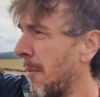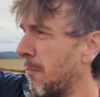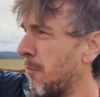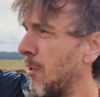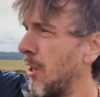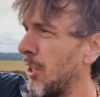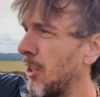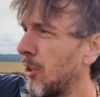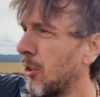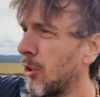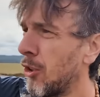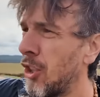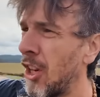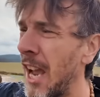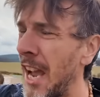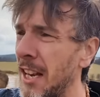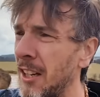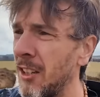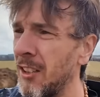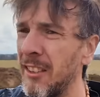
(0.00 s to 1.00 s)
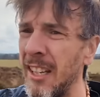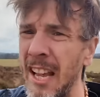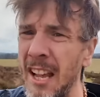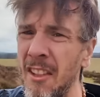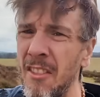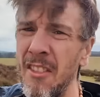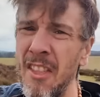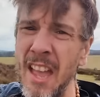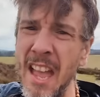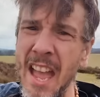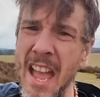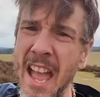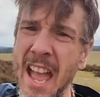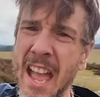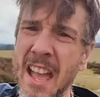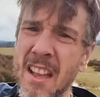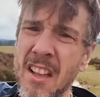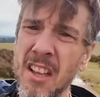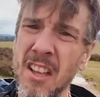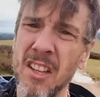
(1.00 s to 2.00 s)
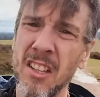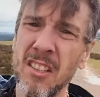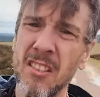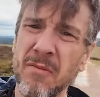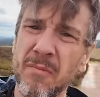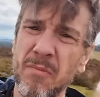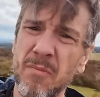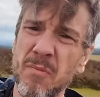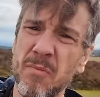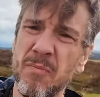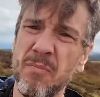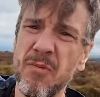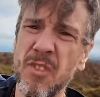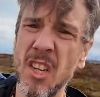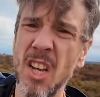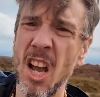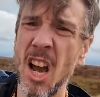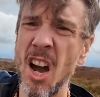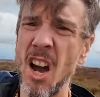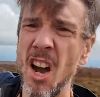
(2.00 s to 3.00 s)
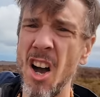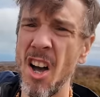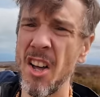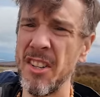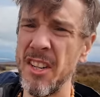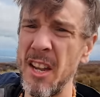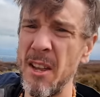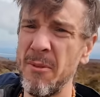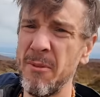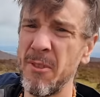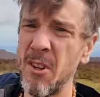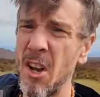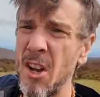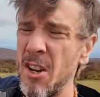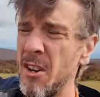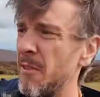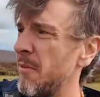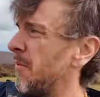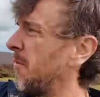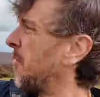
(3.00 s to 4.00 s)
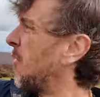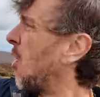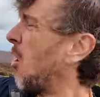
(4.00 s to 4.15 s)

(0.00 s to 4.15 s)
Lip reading: Bristol Channel down there, Cardiff kind of